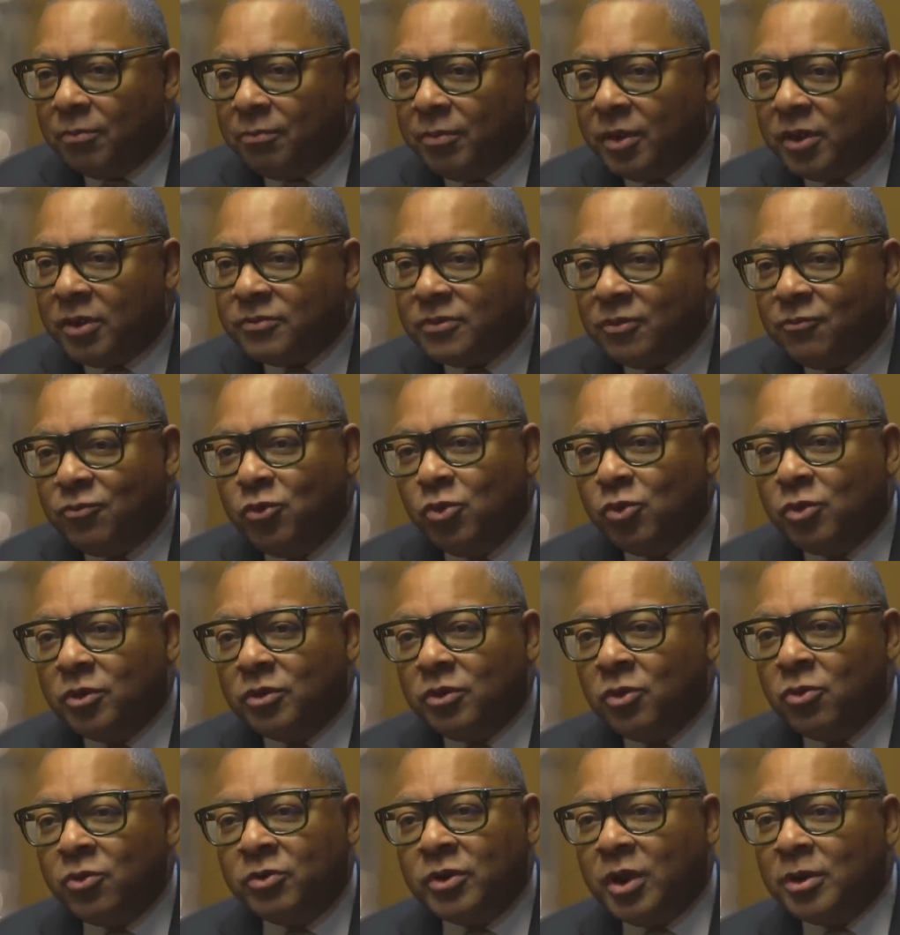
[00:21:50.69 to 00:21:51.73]
Because if you
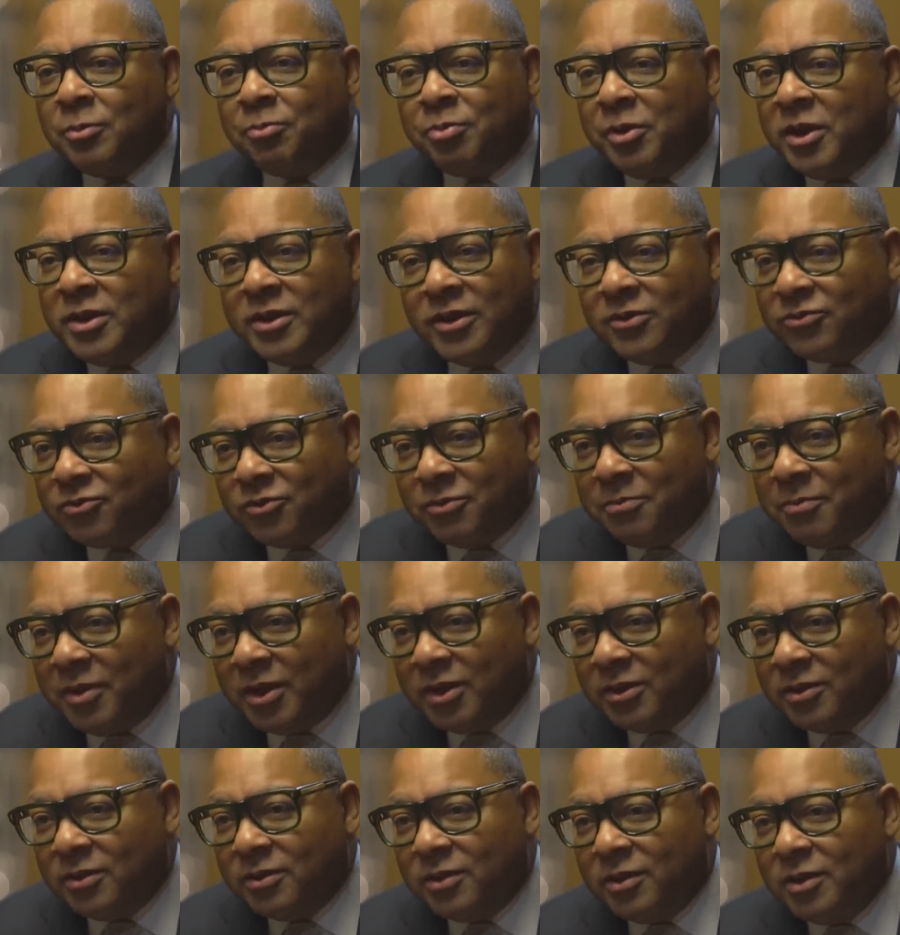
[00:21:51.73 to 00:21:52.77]
could learn how to play an
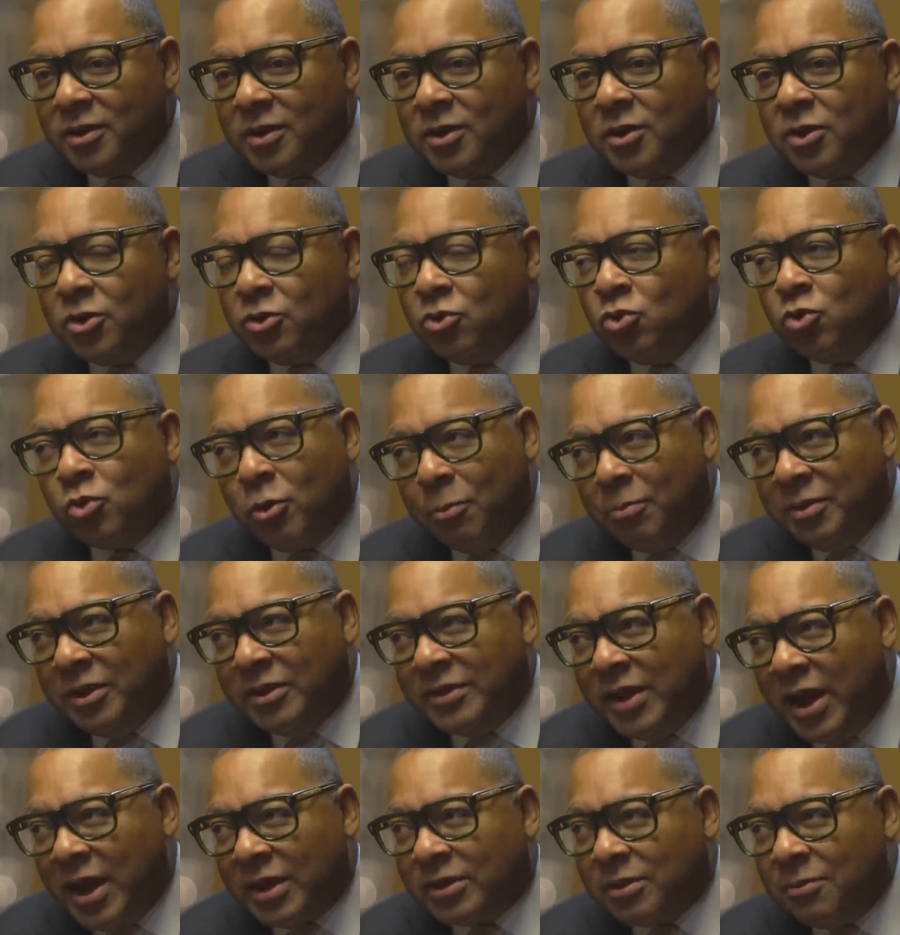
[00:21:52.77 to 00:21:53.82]
instrument, you could be
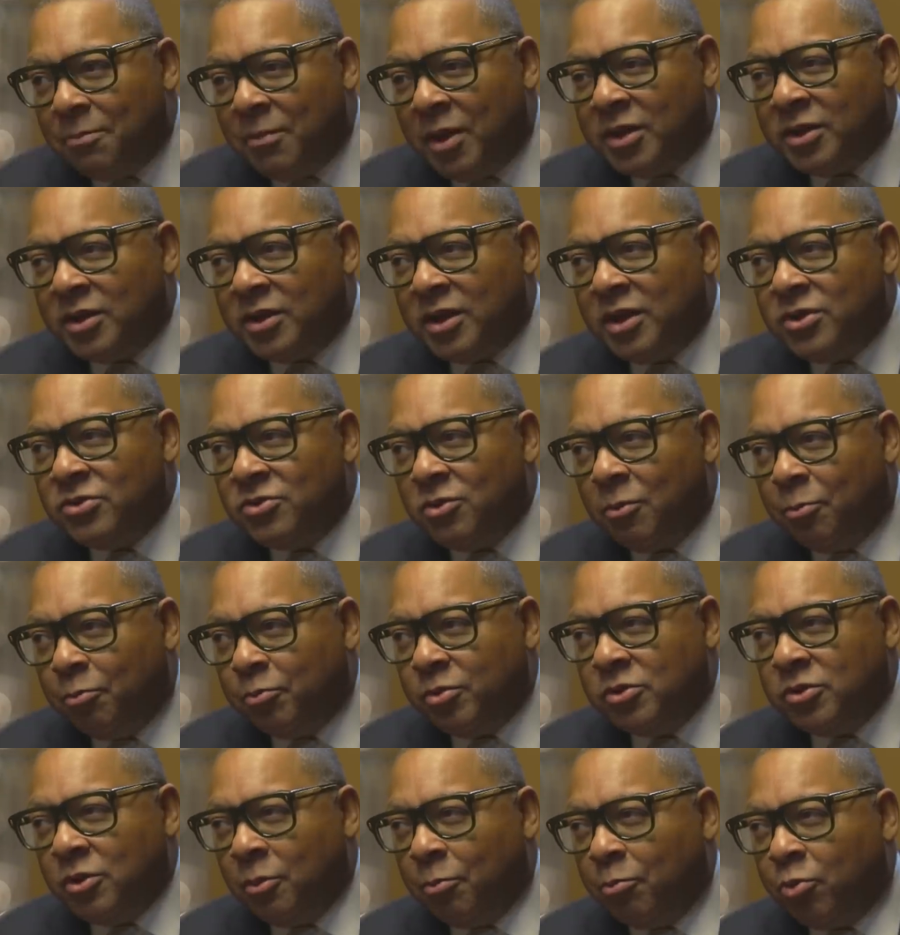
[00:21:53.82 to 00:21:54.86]
documented and your,
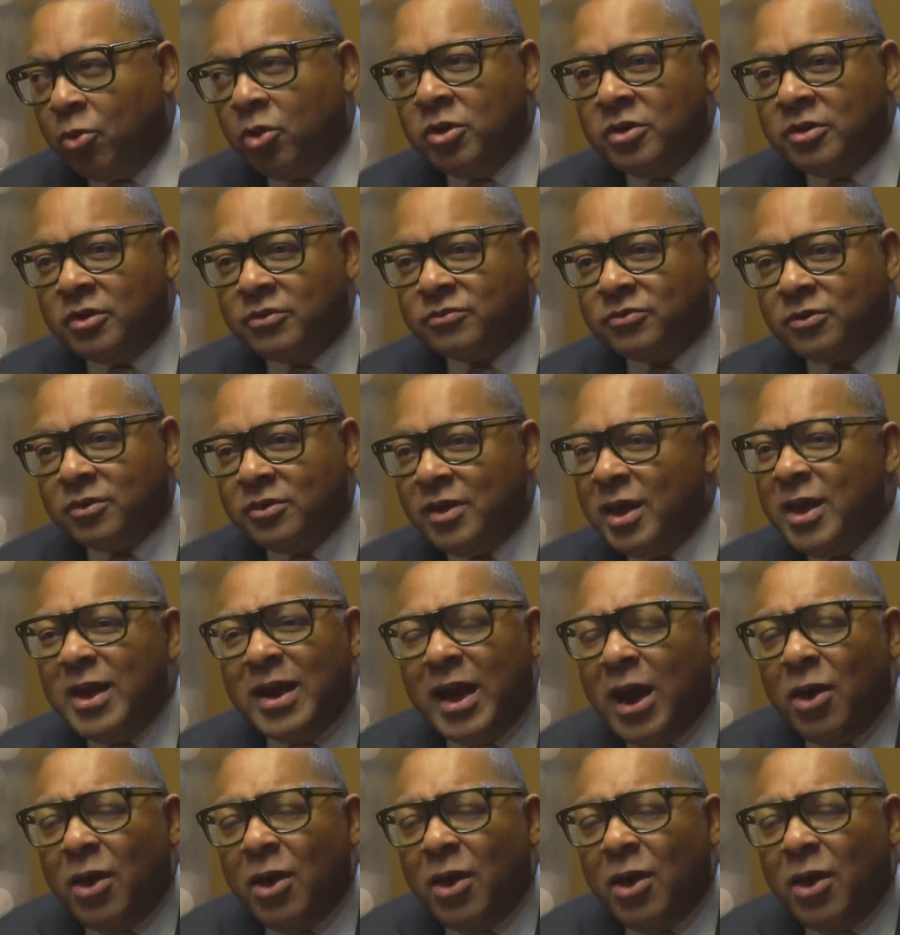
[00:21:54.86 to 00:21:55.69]
your brilliance could.